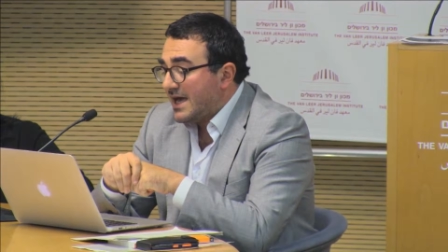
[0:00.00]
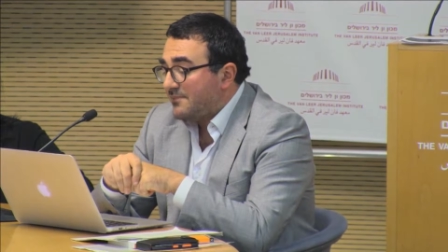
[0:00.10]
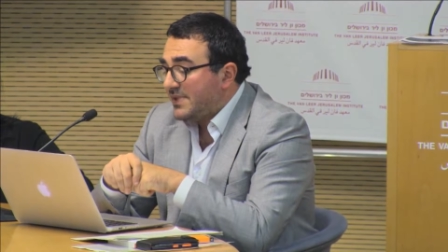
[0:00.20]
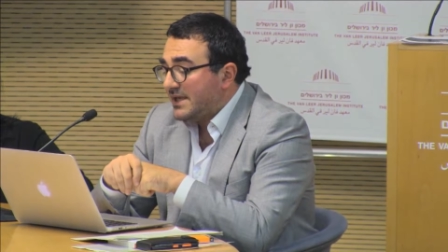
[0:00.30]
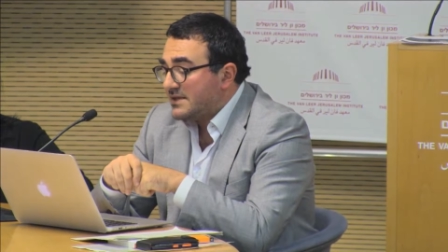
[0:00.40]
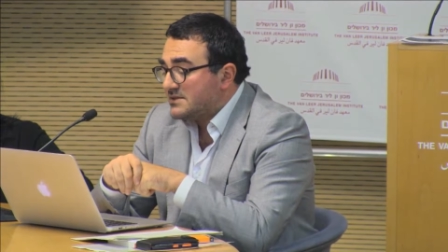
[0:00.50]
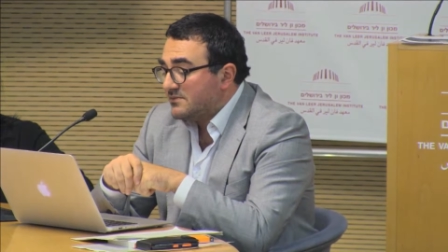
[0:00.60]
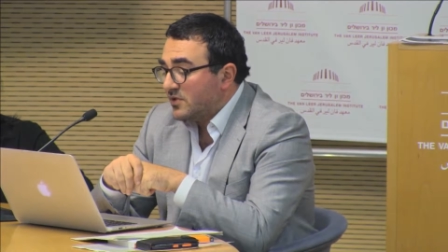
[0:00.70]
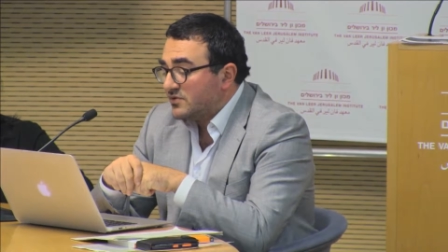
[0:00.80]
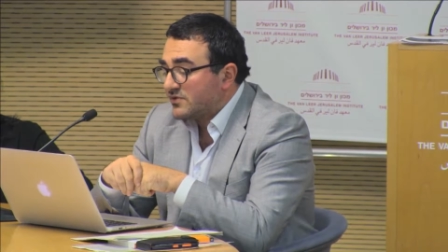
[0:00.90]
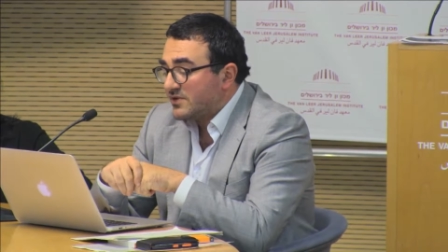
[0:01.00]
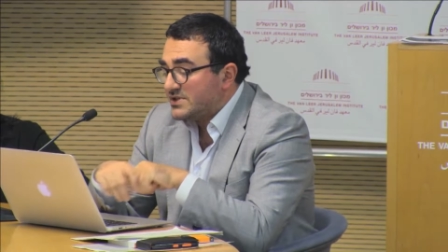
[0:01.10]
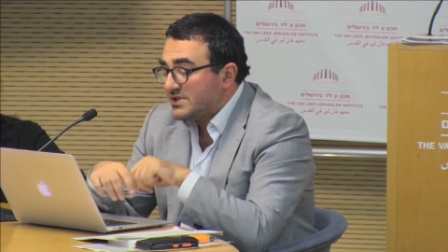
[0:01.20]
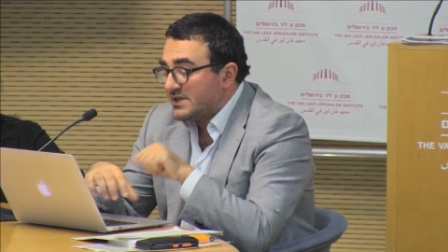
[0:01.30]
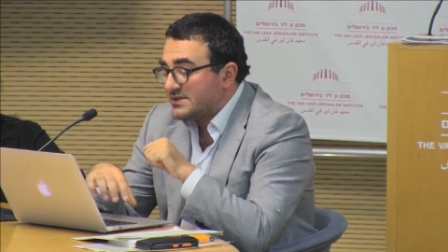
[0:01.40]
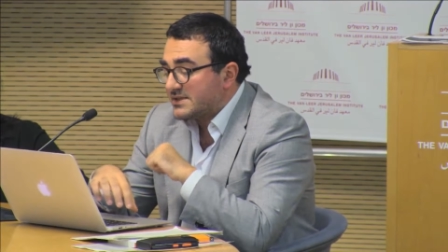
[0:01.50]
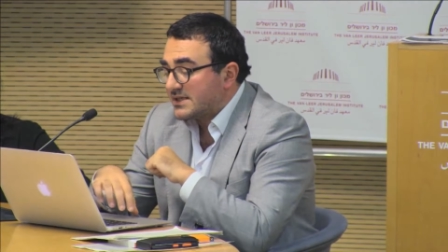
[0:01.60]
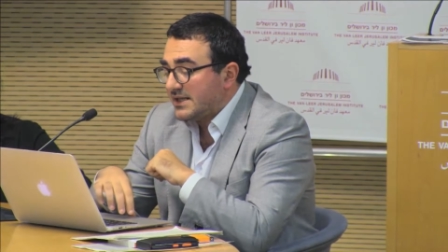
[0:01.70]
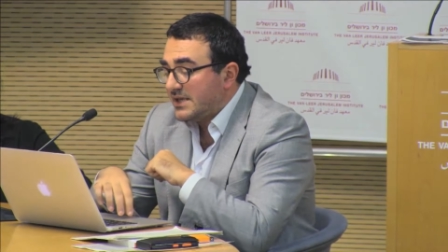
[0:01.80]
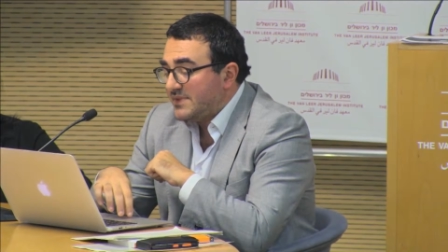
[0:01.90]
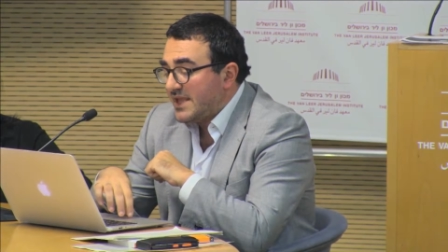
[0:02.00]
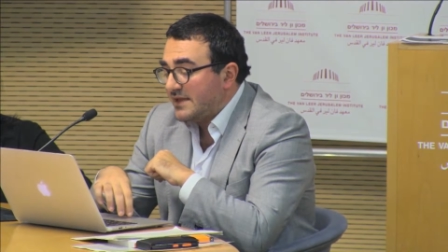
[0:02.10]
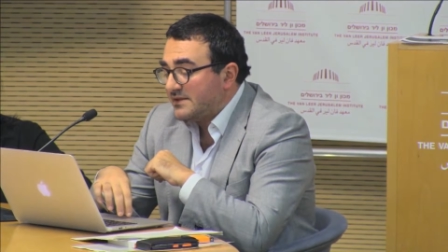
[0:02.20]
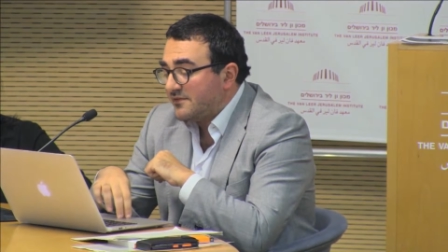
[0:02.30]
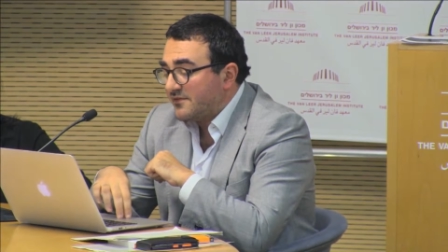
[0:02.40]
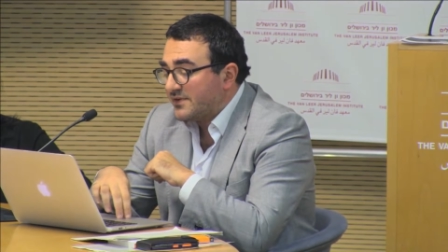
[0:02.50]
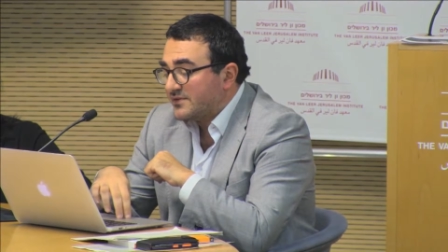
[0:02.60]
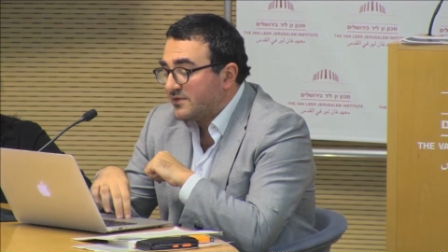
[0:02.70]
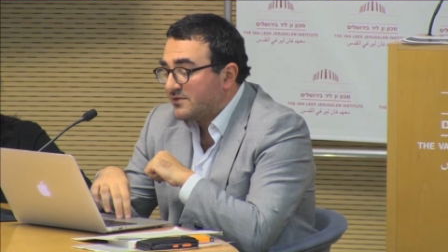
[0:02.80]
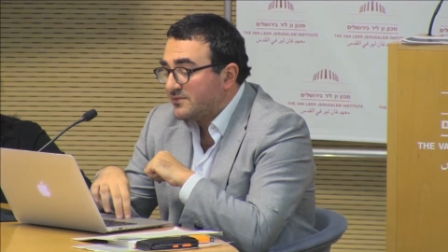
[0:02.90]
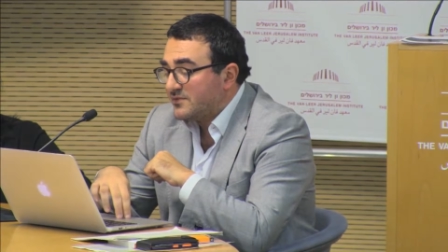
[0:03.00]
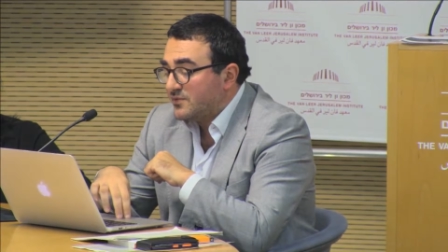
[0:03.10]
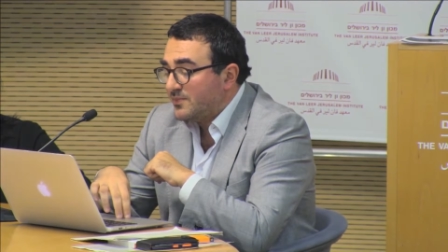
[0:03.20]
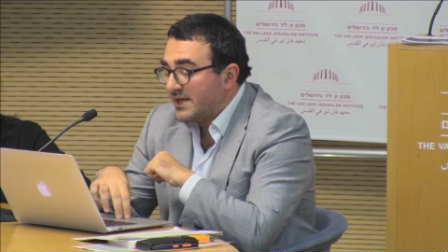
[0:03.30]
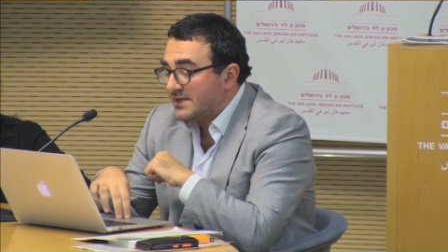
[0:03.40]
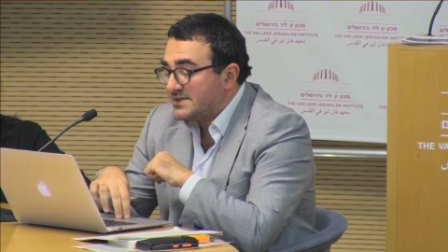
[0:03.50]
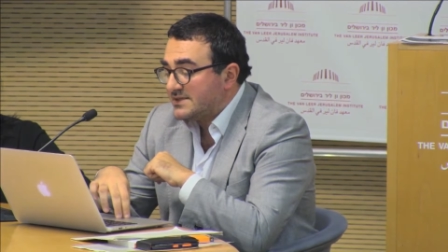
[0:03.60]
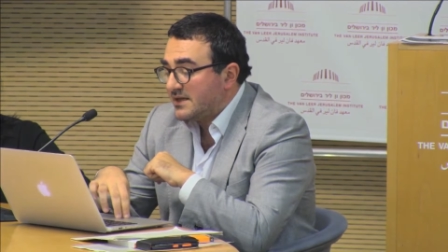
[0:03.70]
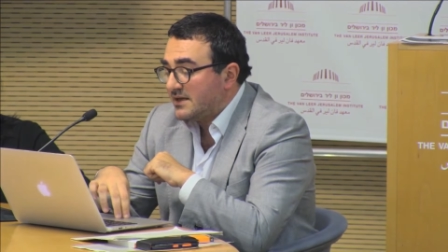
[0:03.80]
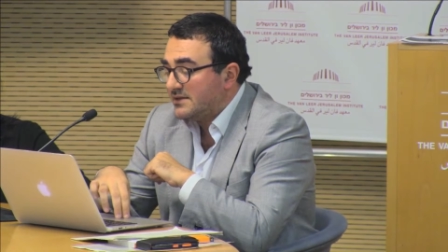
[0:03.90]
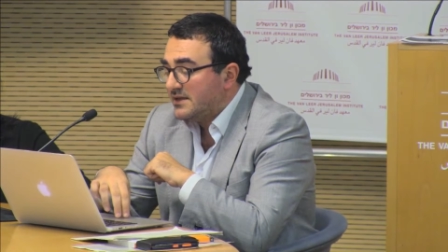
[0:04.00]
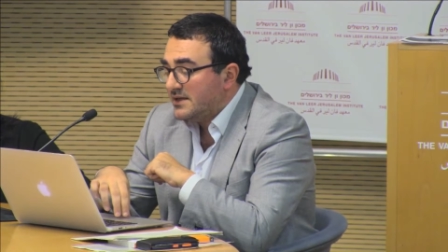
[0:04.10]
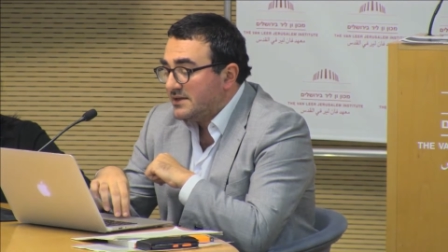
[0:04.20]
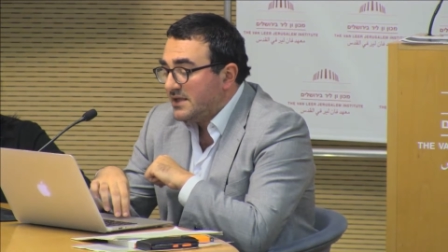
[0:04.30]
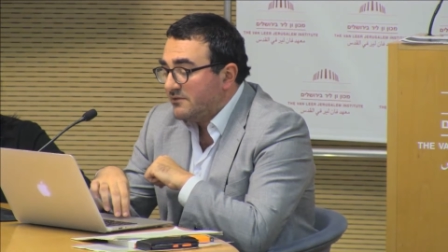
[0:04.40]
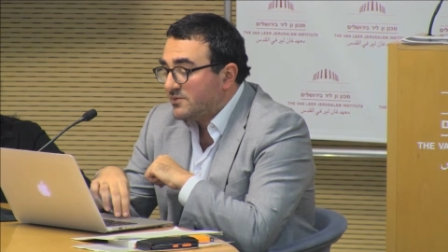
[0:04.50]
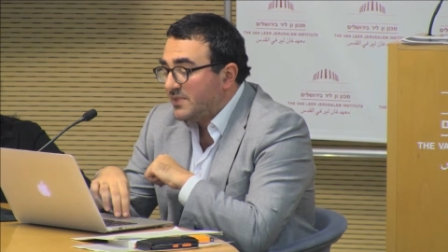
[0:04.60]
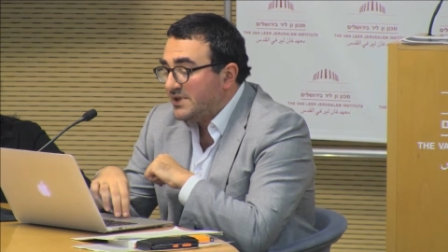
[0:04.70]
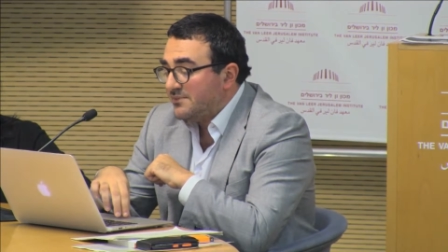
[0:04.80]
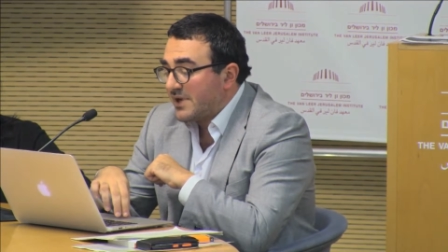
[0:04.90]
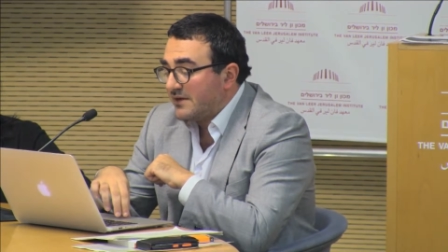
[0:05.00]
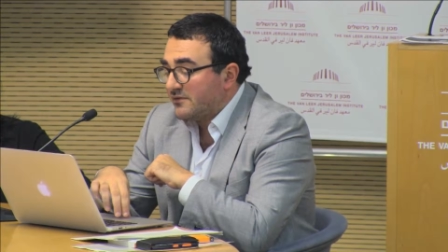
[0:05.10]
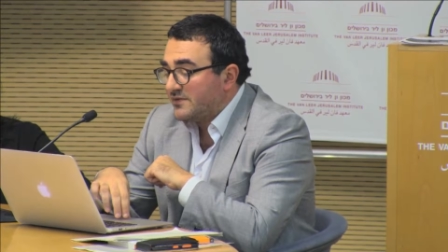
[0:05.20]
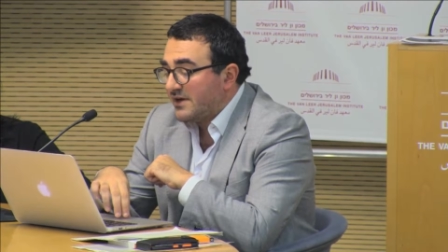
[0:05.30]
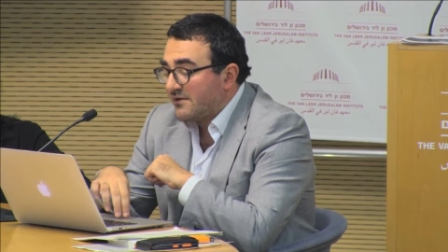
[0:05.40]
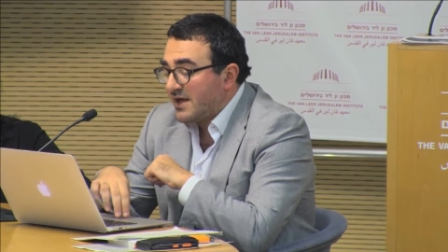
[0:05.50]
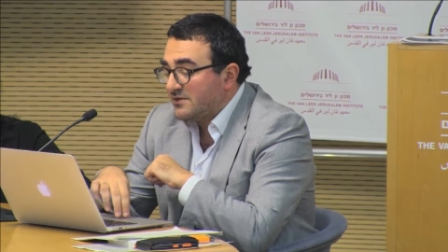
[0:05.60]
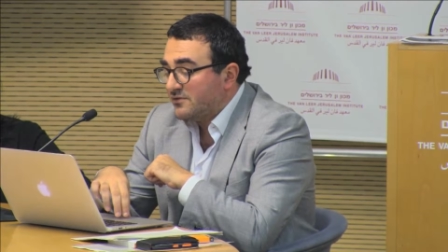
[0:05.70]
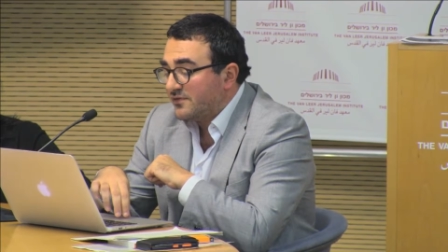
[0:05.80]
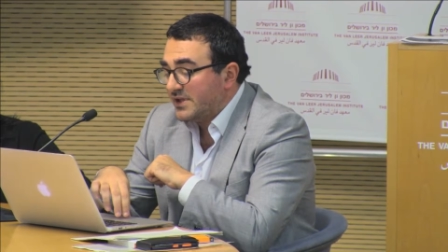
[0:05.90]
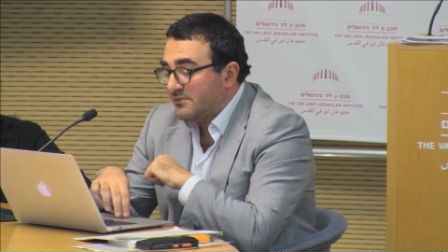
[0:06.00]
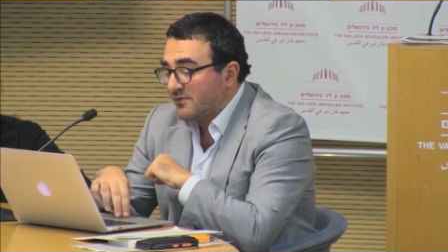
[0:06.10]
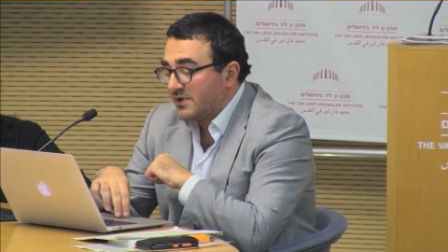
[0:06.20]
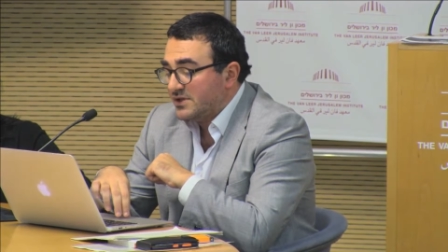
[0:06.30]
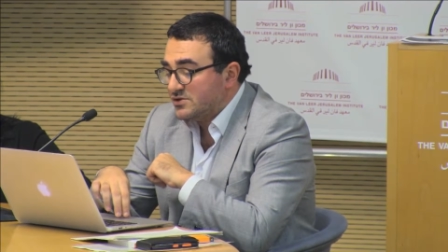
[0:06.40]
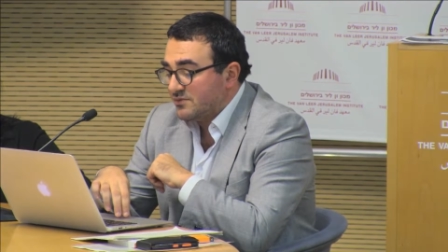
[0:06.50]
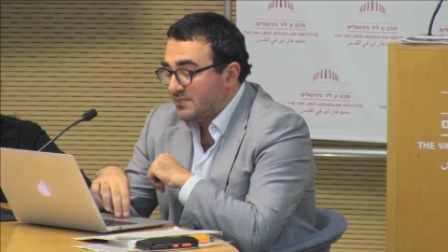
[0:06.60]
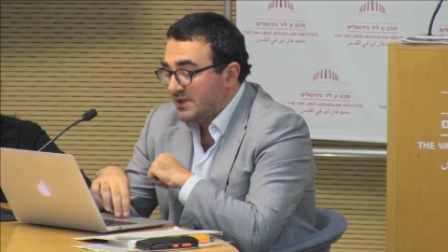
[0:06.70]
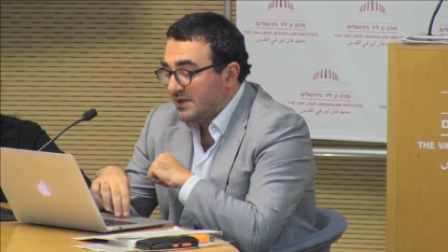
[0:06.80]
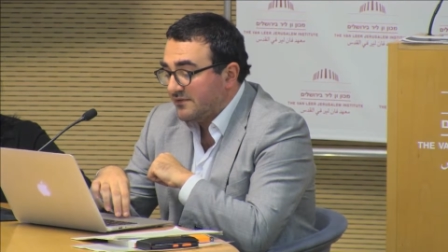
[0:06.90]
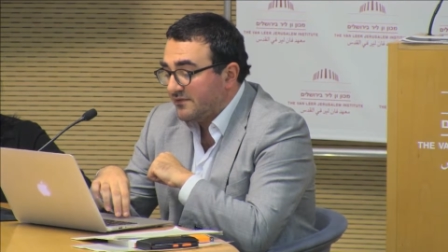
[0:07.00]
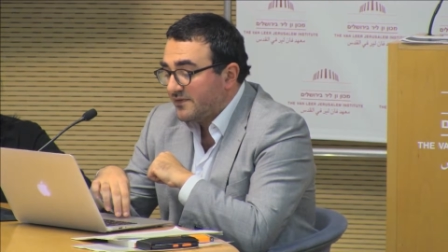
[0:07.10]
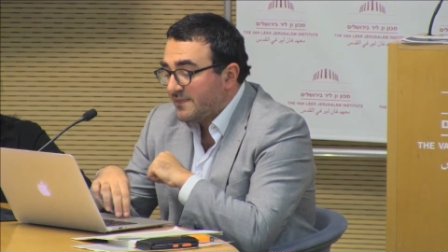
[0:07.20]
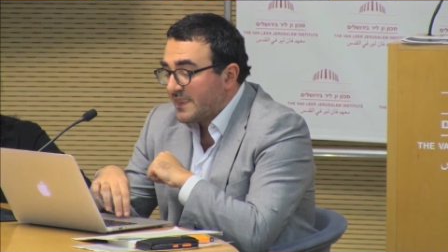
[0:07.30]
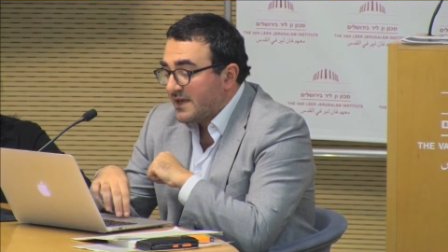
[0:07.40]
The applicants, both Christians, claimed that if returned to Pakistan, they would be deprived of their right to freedom of religion and belief.